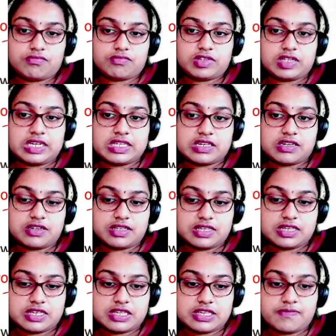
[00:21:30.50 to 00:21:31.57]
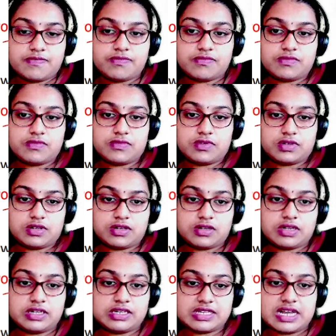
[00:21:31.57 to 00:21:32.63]
Clustering system,
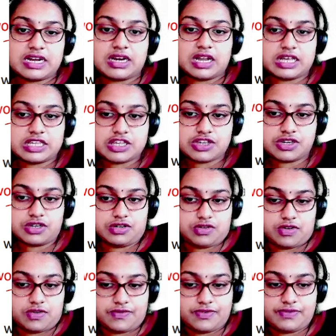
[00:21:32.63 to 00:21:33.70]
it is a cluster of